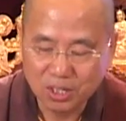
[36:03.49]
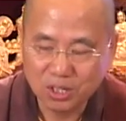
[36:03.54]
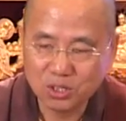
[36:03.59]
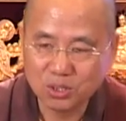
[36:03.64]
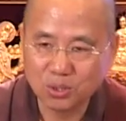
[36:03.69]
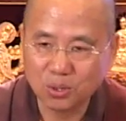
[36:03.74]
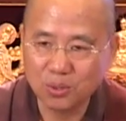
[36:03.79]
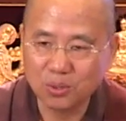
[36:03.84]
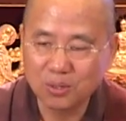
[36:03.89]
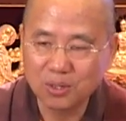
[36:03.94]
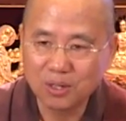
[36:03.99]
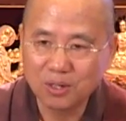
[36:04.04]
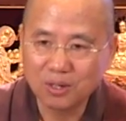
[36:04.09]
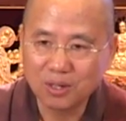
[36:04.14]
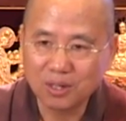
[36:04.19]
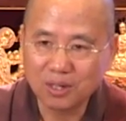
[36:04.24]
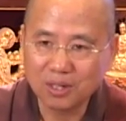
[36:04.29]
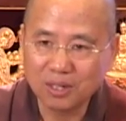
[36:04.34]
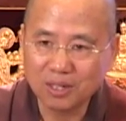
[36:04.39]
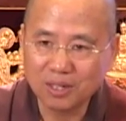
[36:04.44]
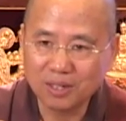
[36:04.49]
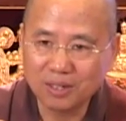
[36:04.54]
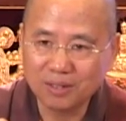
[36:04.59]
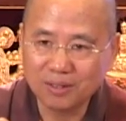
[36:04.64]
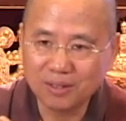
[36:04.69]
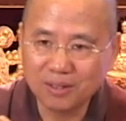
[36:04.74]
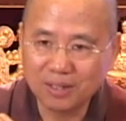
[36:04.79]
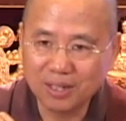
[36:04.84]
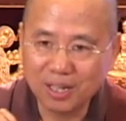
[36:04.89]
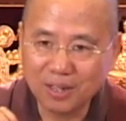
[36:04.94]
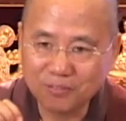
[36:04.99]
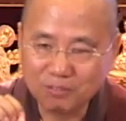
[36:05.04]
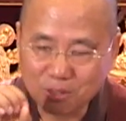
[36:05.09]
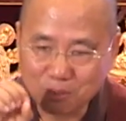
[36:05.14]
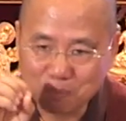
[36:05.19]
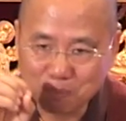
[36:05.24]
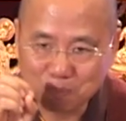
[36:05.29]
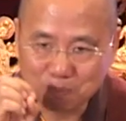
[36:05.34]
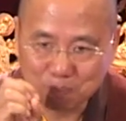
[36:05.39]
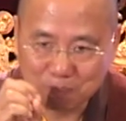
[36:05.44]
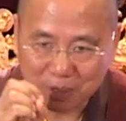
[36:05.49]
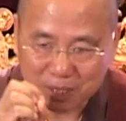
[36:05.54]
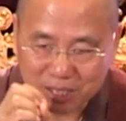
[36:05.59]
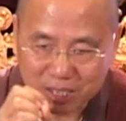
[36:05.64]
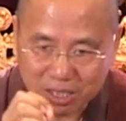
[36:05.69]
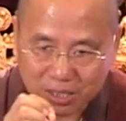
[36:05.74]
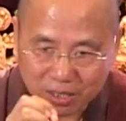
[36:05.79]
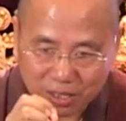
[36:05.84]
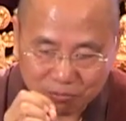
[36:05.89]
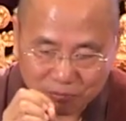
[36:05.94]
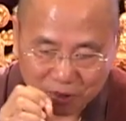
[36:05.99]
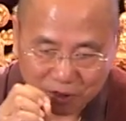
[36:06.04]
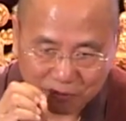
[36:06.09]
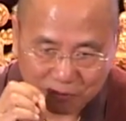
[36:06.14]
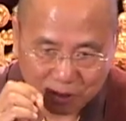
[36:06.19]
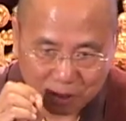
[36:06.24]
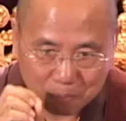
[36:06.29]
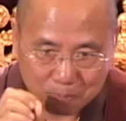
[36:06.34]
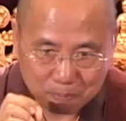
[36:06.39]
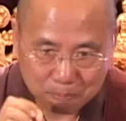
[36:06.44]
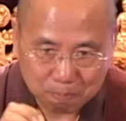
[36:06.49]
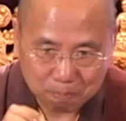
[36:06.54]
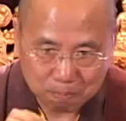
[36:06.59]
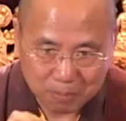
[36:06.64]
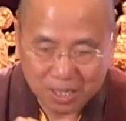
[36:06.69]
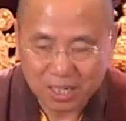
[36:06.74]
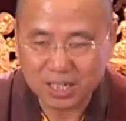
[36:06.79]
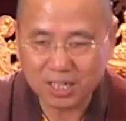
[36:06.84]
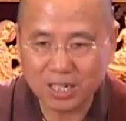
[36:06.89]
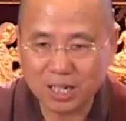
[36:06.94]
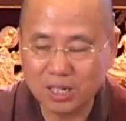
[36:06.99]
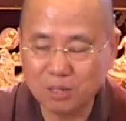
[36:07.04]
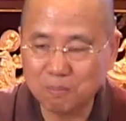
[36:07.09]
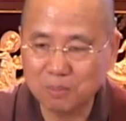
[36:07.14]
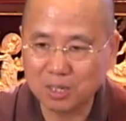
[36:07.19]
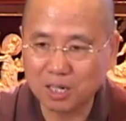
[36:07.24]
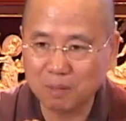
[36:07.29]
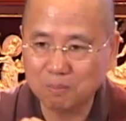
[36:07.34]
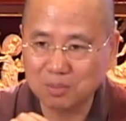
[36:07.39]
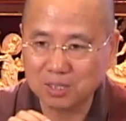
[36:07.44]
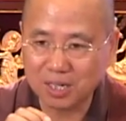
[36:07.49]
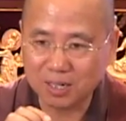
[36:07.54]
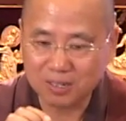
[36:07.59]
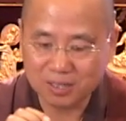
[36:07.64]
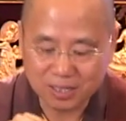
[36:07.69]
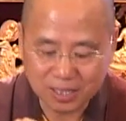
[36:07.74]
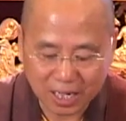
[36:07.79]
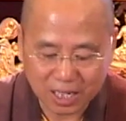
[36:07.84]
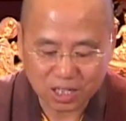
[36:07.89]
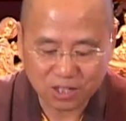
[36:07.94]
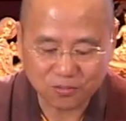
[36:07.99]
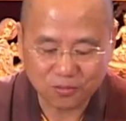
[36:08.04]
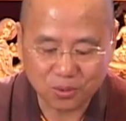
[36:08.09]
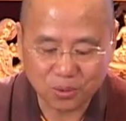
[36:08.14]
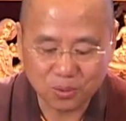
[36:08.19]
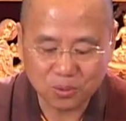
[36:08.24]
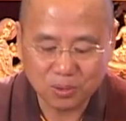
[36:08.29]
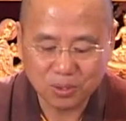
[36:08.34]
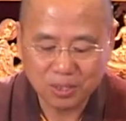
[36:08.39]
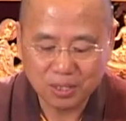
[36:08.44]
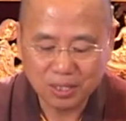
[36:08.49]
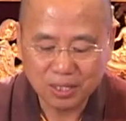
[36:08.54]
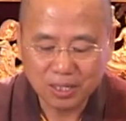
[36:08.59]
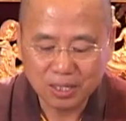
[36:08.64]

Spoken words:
So if the meditator becomes successful